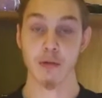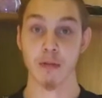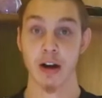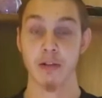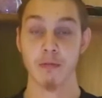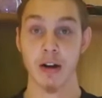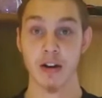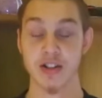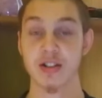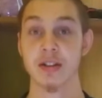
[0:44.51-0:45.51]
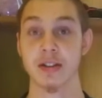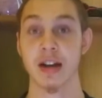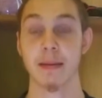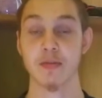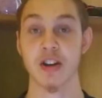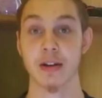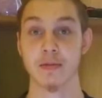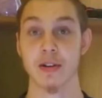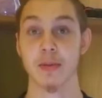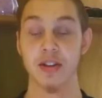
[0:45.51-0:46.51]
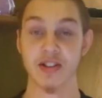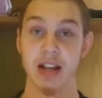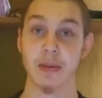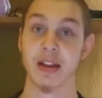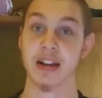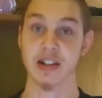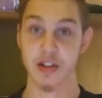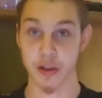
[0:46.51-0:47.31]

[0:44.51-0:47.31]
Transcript: where where's the time of Jacob's trouble the same thing as